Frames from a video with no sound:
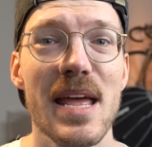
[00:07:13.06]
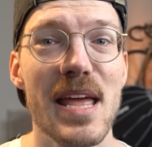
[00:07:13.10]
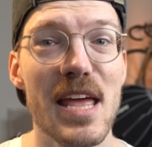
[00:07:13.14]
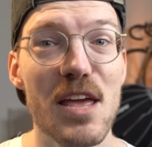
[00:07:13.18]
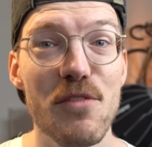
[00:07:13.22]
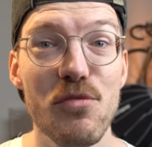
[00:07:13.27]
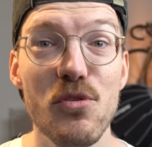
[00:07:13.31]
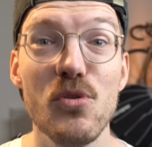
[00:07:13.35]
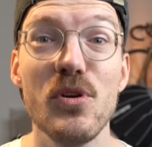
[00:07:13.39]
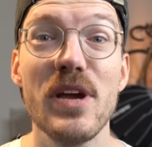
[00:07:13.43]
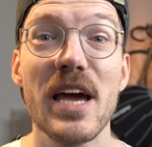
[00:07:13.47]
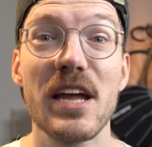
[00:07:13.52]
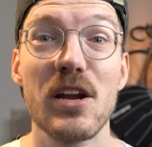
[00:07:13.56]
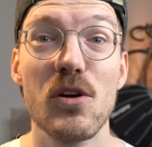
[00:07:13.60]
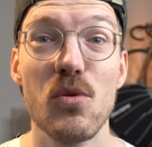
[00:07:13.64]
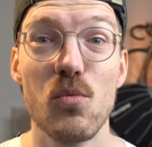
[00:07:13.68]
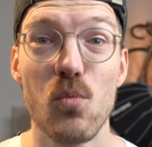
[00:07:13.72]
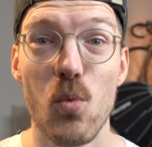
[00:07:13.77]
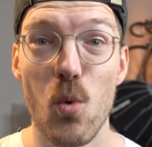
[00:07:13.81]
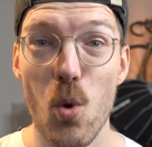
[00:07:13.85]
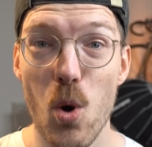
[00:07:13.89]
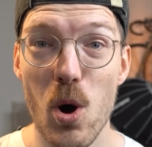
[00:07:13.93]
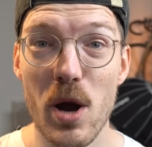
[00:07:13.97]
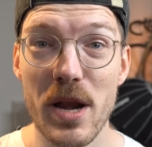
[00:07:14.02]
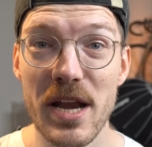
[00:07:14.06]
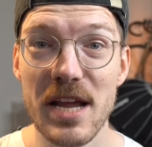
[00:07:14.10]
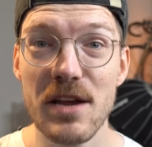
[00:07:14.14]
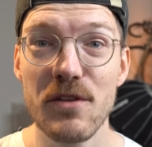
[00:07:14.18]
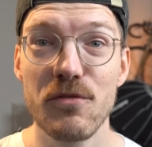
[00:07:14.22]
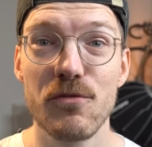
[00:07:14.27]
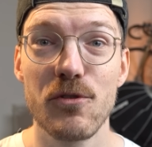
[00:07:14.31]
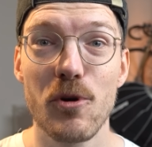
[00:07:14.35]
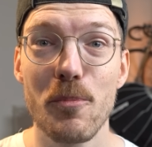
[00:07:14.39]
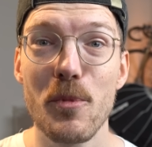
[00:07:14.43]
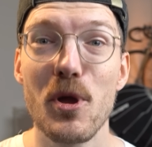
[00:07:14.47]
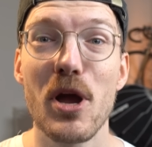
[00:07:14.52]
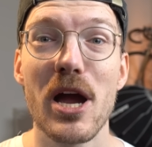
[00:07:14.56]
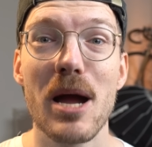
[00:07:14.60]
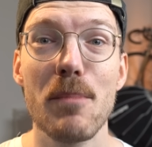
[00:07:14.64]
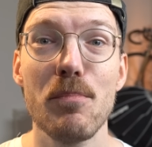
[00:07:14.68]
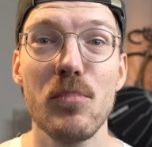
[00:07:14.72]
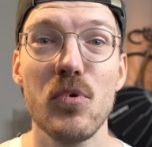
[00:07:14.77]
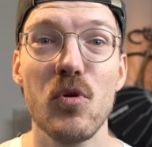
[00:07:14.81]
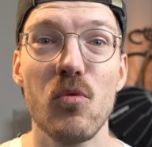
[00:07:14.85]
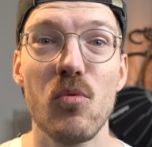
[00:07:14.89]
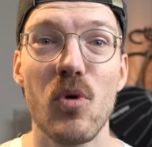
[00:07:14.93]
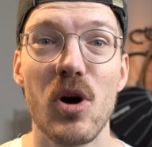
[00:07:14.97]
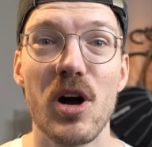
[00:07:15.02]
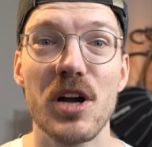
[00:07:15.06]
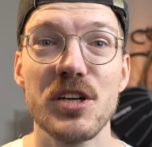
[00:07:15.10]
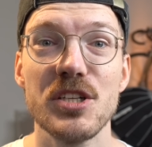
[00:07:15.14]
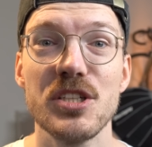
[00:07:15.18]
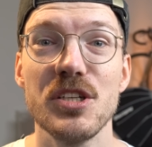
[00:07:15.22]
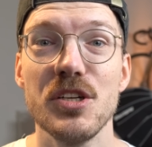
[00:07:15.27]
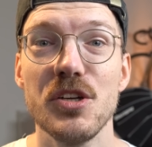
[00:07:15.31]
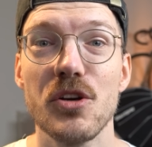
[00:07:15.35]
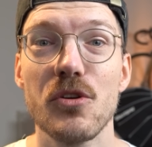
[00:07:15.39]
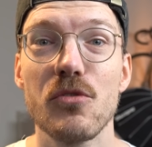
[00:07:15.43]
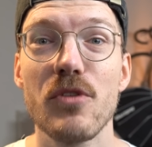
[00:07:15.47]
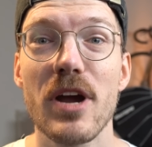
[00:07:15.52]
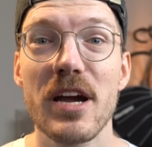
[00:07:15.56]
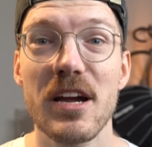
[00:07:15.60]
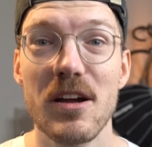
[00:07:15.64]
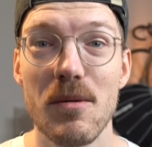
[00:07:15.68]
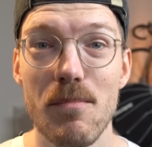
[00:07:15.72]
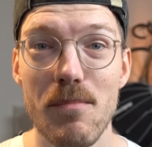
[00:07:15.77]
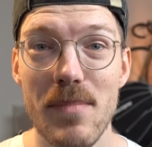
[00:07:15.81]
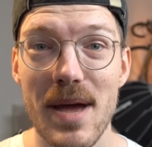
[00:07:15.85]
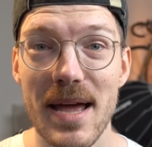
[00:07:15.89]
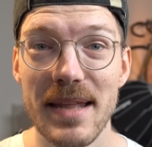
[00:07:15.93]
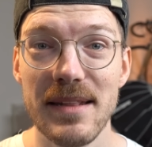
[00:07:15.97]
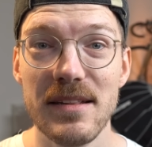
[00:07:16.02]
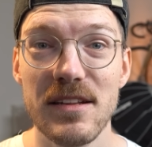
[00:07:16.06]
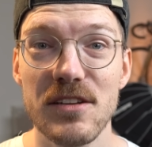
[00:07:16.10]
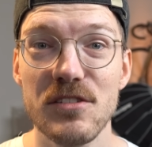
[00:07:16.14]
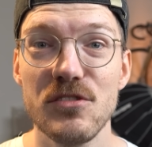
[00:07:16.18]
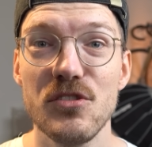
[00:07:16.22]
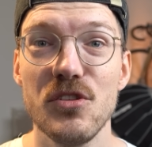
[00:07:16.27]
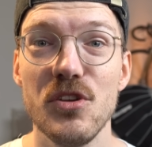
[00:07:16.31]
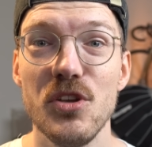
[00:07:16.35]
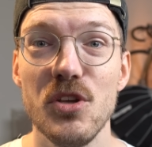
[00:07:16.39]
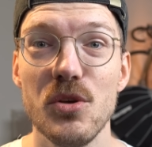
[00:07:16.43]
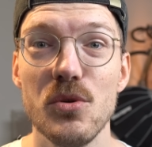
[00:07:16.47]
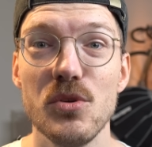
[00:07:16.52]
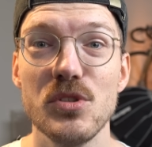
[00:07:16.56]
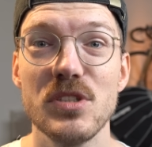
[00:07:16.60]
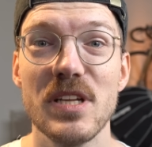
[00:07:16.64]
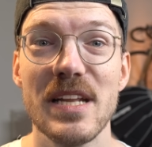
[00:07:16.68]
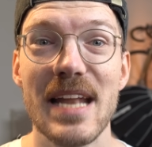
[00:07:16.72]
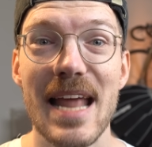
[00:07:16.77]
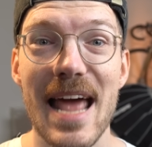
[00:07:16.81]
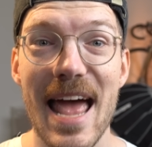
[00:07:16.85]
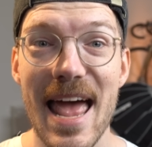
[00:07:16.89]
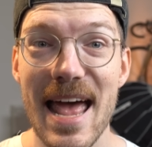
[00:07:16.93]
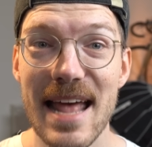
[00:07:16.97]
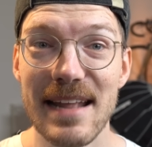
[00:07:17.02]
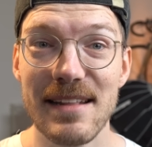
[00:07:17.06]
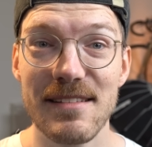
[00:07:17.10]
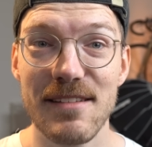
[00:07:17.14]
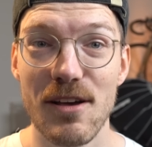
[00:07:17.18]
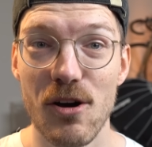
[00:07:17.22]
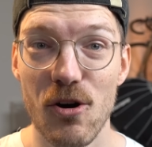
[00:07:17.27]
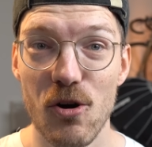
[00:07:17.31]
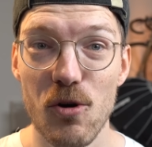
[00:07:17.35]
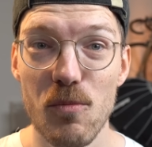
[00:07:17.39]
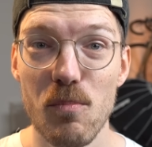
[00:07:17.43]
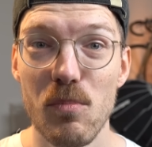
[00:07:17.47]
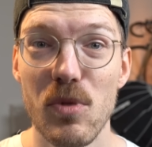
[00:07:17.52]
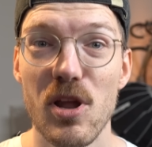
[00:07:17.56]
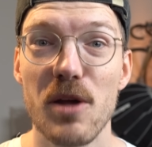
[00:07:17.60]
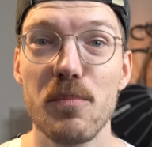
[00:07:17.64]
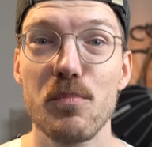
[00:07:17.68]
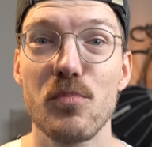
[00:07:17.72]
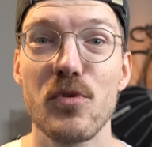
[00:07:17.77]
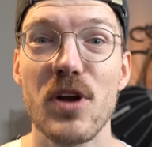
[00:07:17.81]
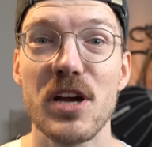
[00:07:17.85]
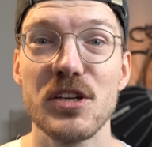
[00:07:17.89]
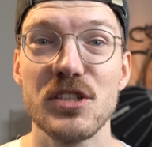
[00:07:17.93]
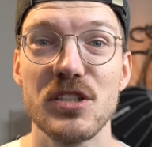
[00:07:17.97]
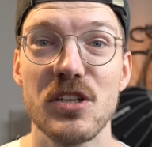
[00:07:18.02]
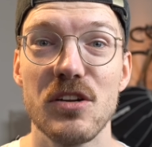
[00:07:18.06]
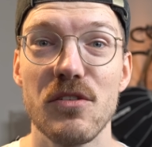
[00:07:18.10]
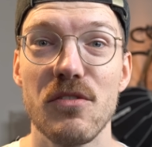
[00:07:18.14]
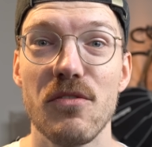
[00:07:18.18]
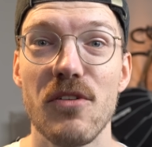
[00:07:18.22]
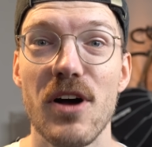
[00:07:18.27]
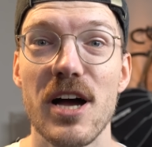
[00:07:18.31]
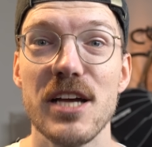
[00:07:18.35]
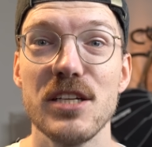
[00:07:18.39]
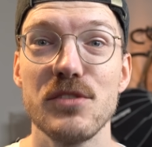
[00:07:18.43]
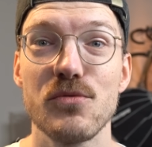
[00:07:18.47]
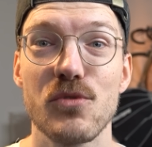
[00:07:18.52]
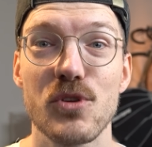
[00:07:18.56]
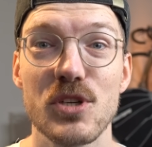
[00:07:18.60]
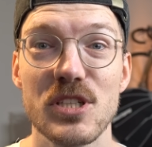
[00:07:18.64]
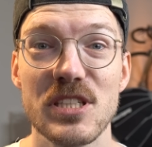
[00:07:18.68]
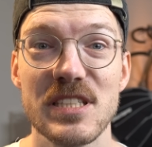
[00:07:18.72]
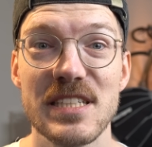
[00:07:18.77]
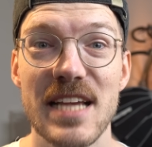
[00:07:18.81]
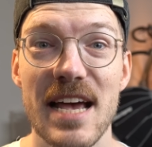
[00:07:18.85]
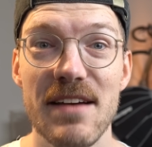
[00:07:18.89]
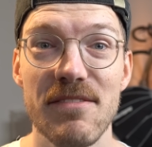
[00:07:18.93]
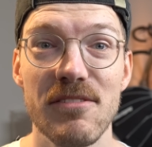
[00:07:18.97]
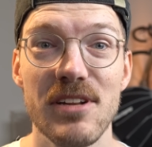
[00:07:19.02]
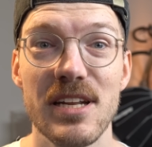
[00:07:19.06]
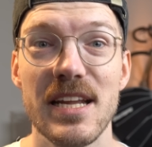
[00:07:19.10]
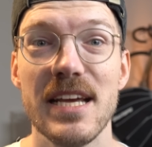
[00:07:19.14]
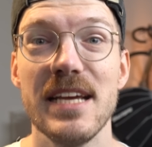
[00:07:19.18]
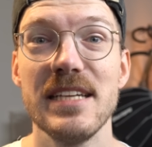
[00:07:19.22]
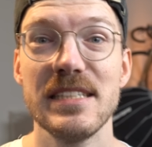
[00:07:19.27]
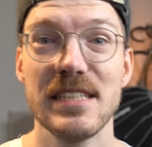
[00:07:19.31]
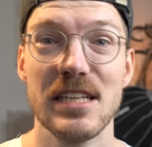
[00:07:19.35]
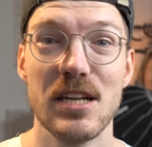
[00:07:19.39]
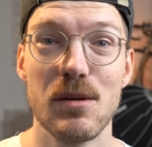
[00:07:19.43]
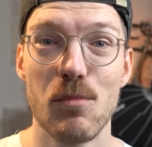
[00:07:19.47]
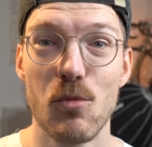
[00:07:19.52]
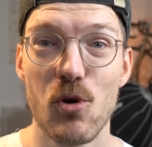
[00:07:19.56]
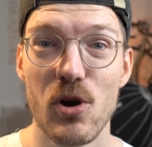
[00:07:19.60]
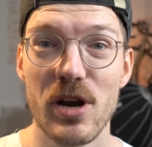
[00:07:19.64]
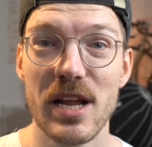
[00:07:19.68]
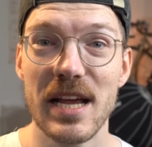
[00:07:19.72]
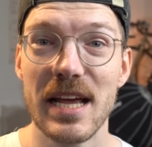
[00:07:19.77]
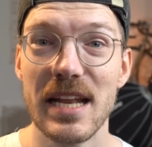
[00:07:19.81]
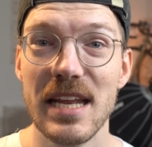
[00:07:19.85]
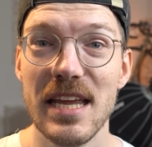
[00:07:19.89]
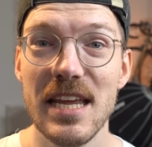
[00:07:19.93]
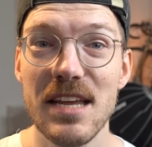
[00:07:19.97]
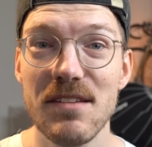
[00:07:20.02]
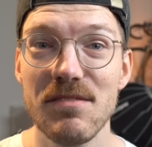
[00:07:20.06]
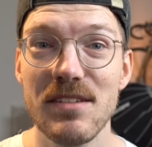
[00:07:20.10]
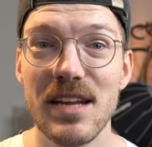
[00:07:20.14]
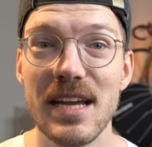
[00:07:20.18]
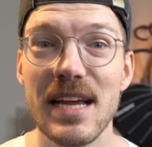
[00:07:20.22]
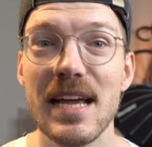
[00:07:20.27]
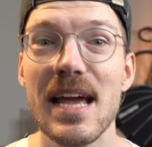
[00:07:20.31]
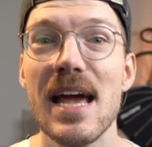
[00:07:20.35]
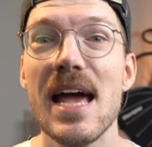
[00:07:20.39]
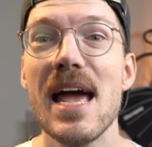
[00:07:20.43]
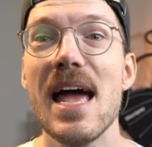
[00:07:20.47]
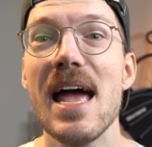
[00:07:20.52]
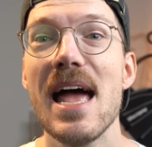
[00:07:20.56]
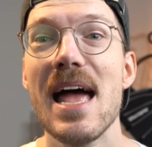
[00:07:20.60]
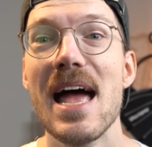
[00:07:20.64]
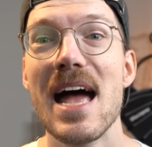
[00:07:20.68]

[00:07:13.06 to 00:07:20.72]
if you get a warning from your Apple Watch, you're recommended to use an at-home blood pressure device for 7 days in the morning and evening.